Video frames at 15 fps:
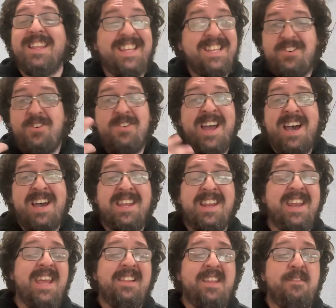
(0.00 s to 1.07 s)
These are not
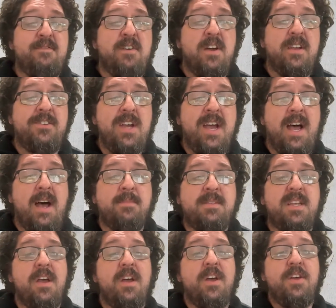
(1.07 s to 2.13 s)
innately fun jobs.